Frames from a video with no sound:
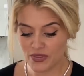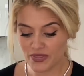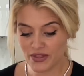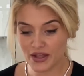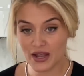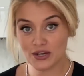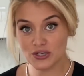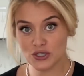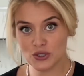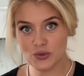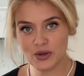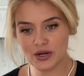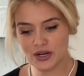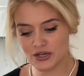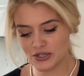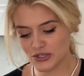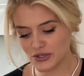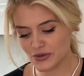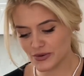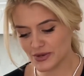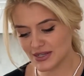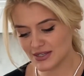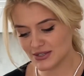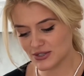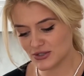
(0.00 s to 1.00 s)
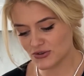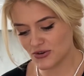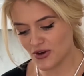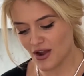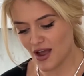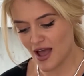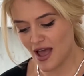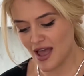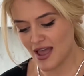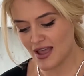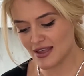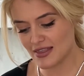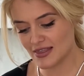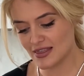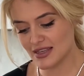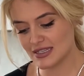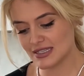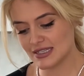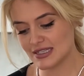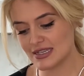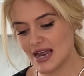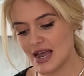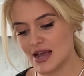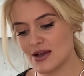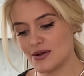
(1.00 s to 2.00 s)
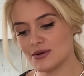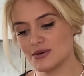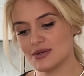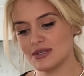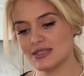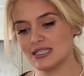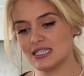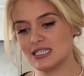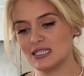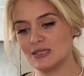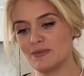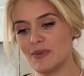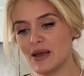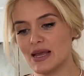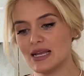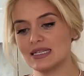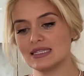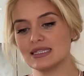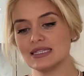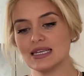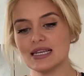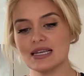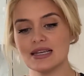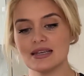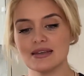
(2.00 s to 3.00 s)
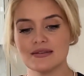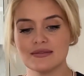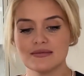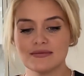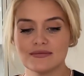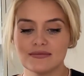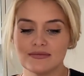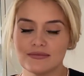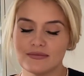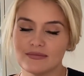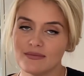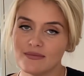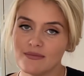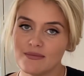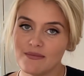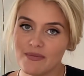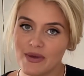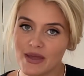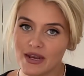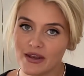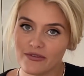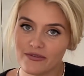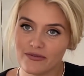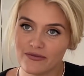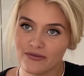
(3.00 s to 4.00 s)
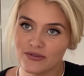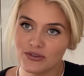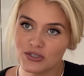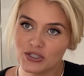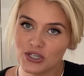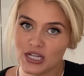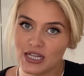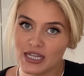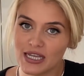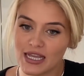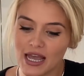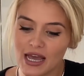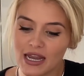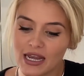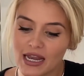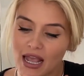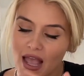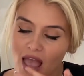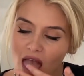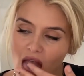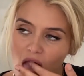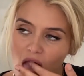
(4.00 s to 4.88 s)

thing I do wanna do is try this now spicy bit of chili honey.